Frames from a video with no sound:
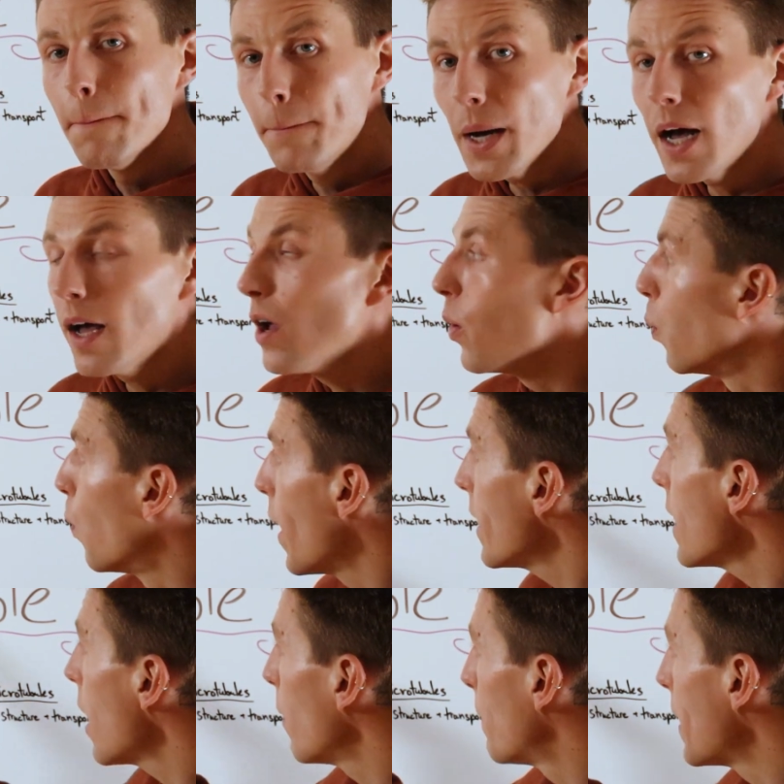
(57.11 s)
But
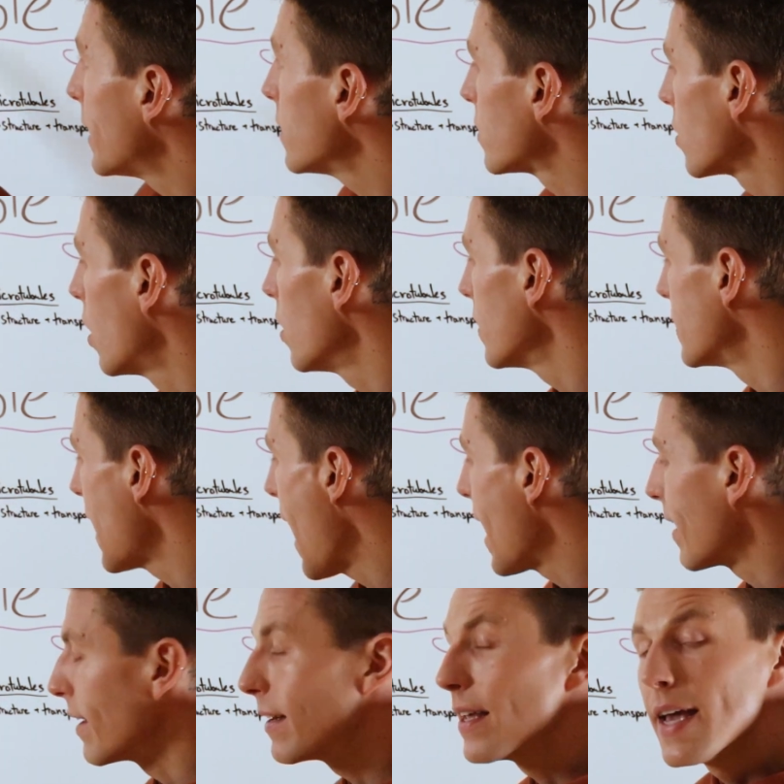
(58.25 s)
when albendazole is
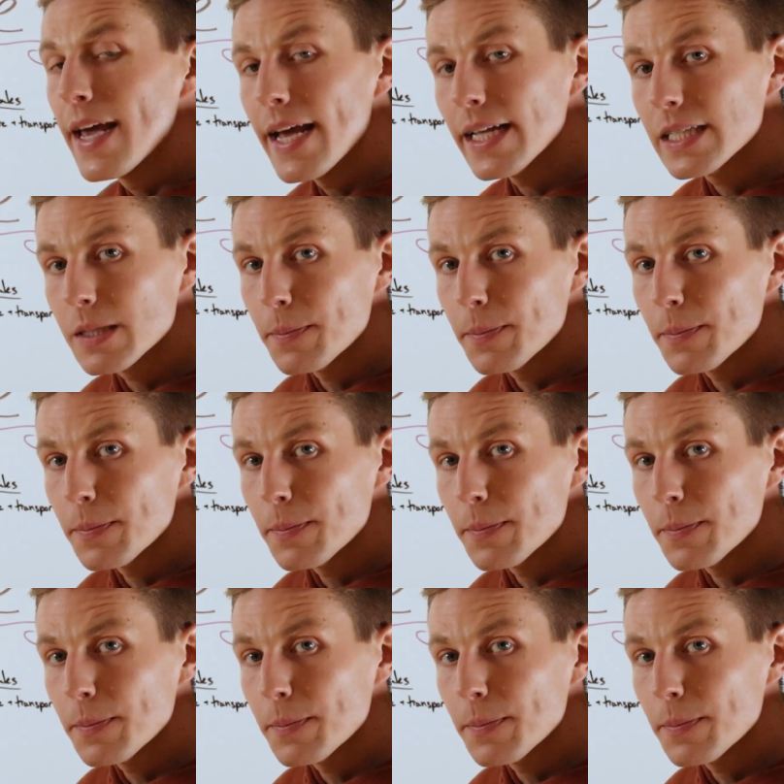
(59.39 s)
added, it